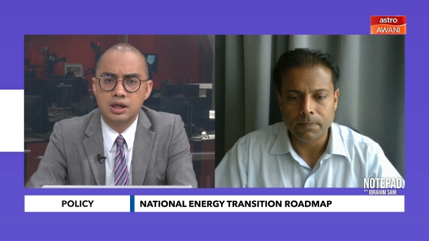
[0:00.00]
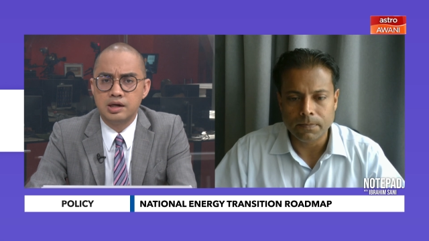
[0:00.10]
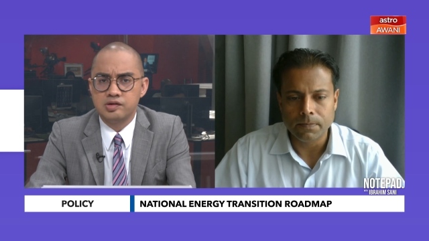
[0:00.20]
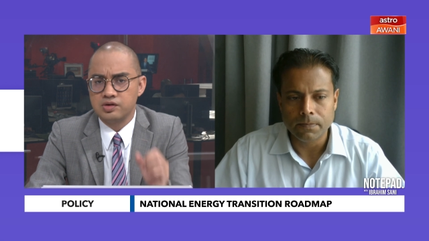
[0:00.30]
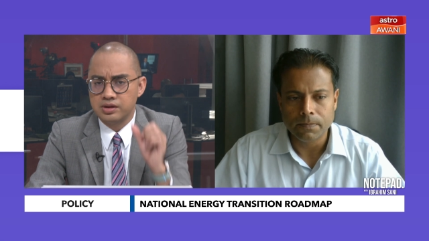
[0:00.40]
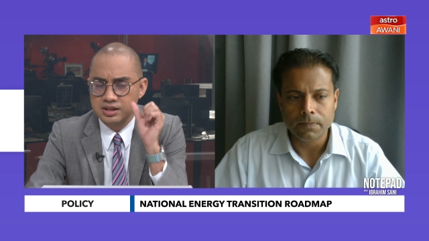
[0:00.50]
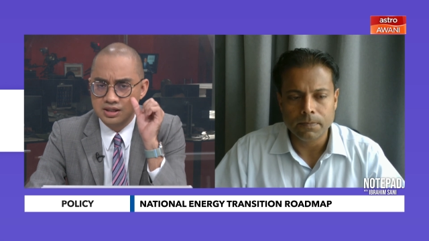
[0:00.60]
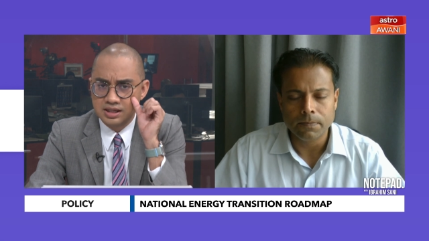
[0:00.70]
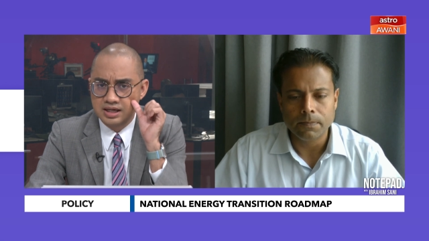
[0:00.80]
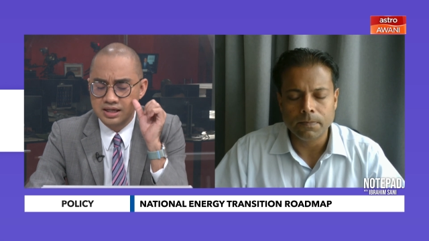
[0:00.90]
Speaker 1: Uh, I saw
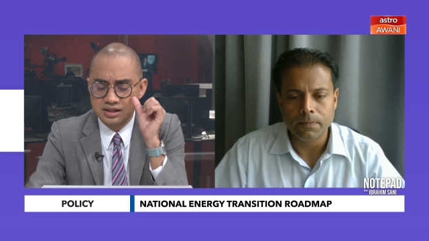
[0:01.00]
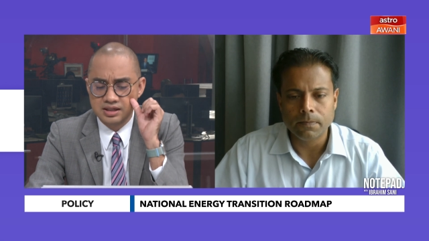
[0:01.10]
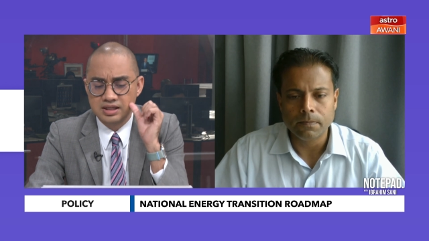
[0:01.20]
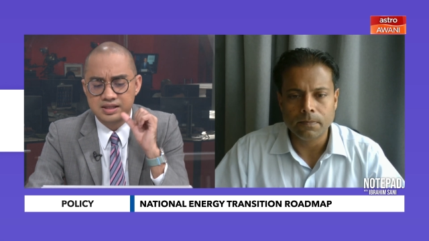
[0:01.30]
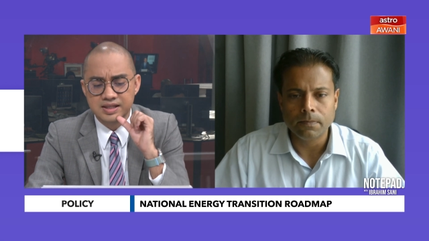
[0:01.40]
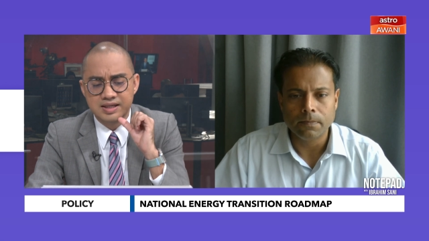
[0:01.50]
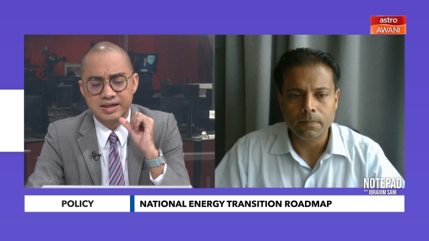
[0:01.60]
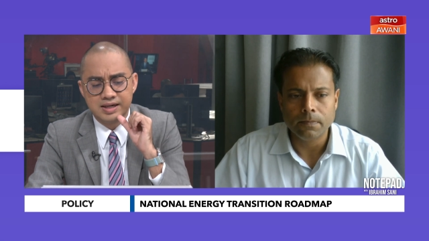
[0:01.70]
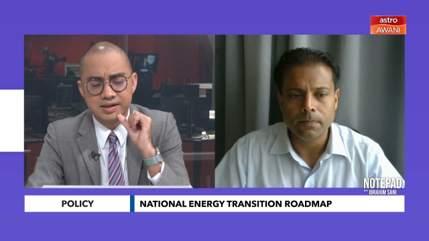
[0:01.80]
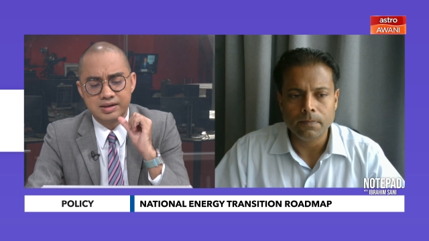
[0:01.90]
the uh,
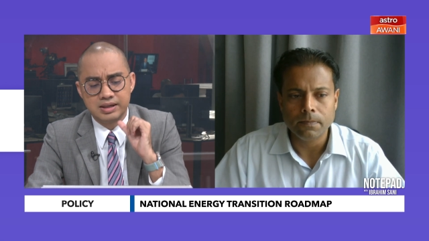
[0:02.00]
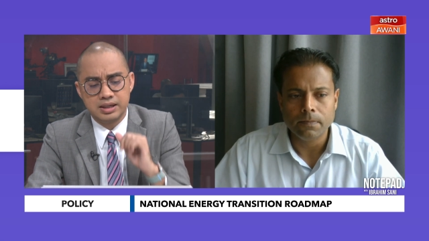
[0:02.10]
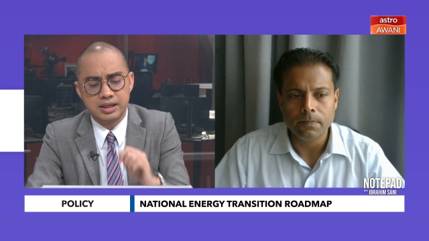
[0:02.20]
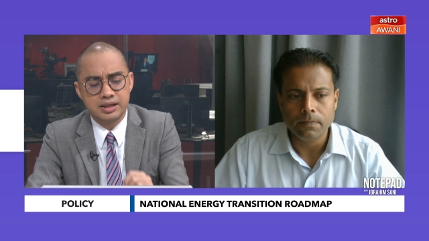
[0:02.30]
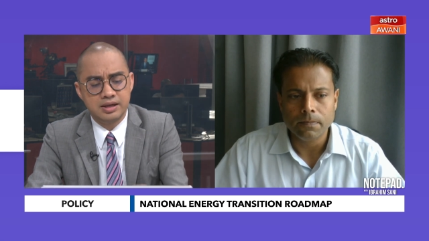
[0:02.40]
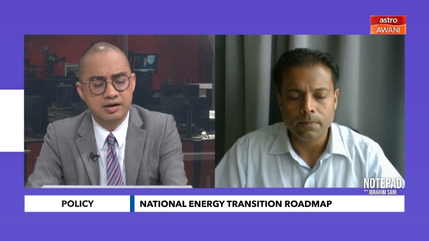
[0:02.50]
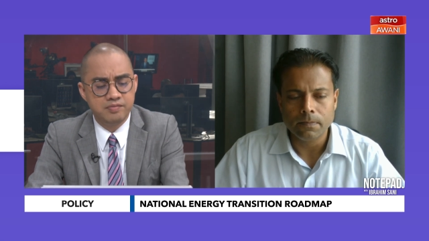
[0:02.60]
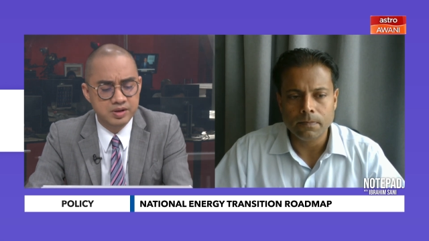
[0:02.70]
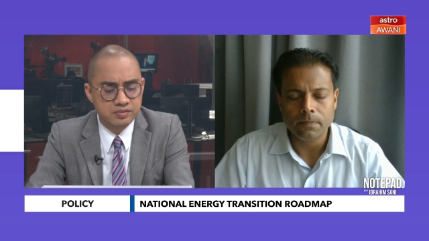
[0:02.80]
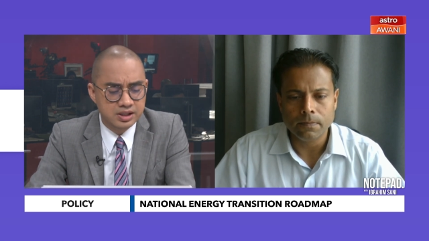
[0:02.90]
NETER uh, and
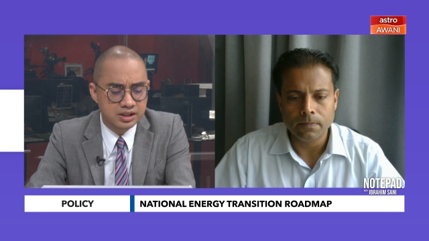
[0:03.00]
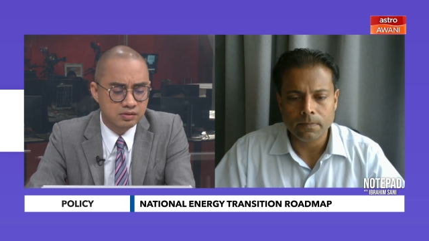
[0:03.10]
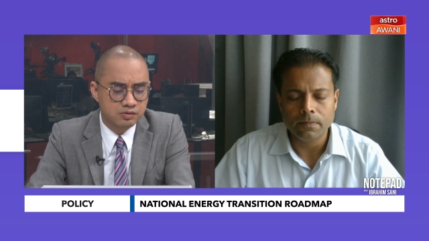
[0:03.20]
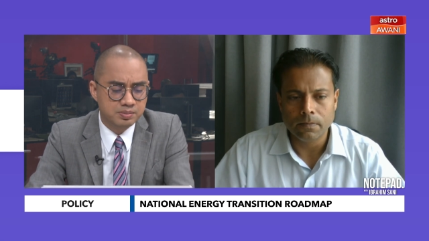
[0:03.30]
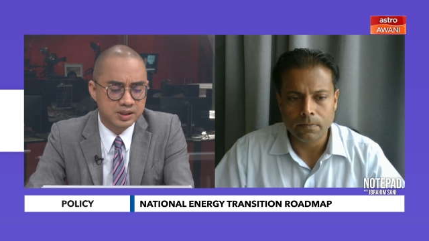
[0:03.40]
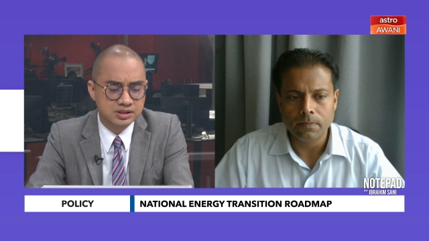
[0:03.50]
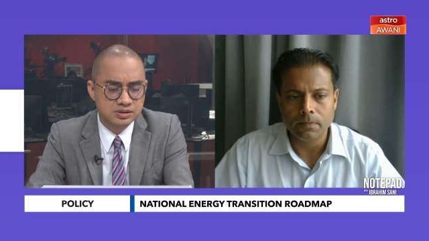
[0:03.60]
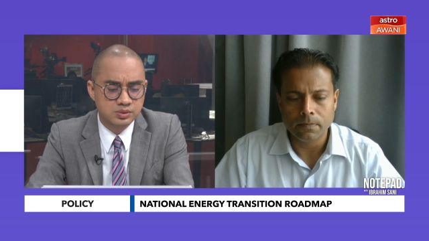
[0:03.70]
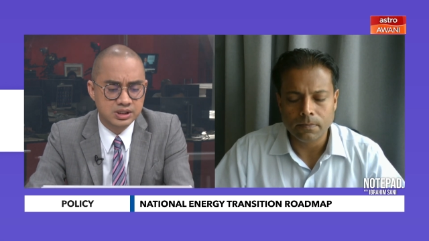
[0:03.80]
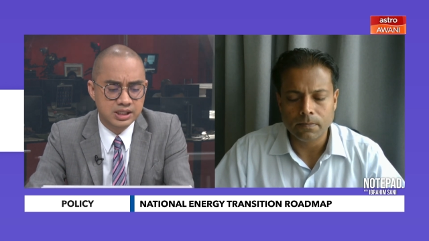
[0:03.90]
I've been reading it over the
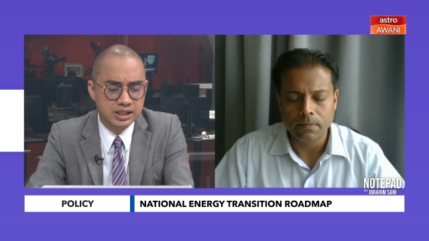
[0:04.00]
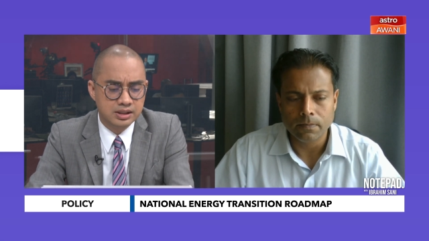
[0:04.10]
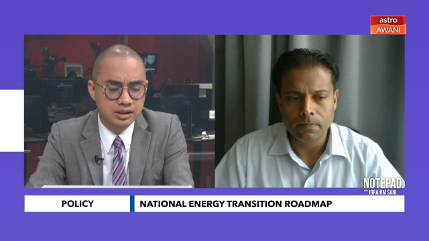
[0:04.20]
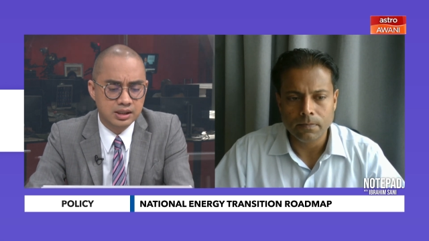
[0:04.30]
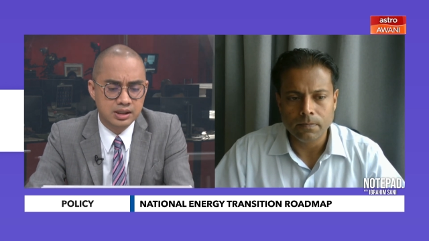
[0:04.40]
past weekend.